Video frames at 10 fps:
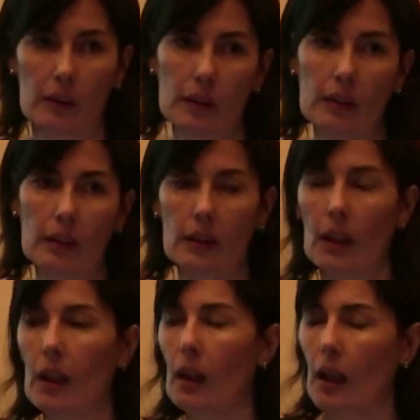It's
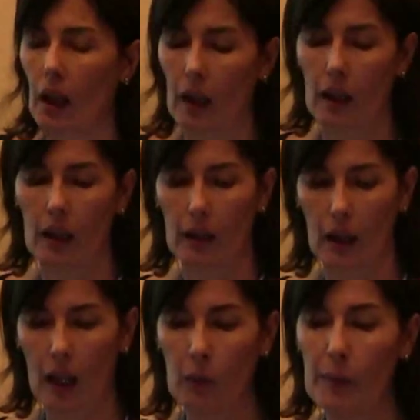
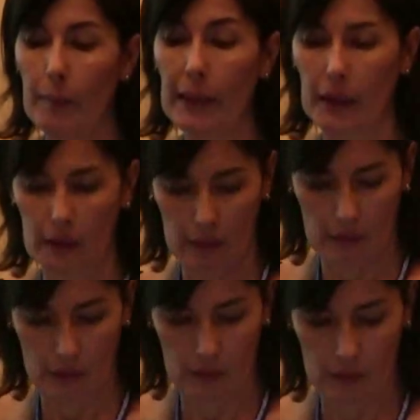our main
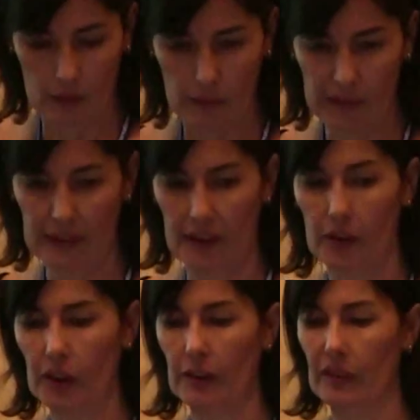
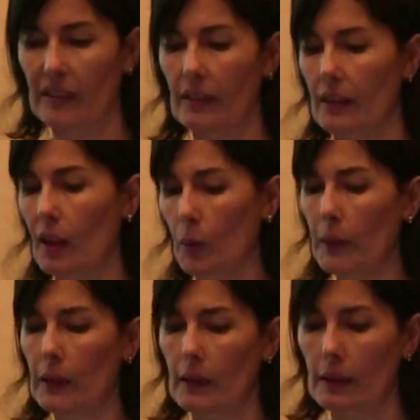research interest
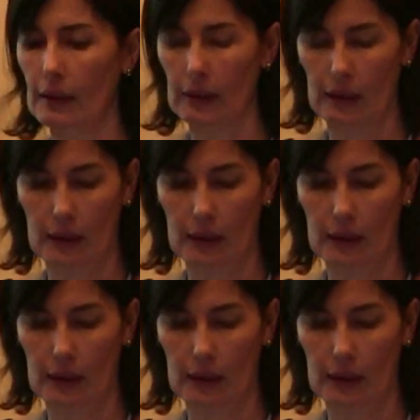with this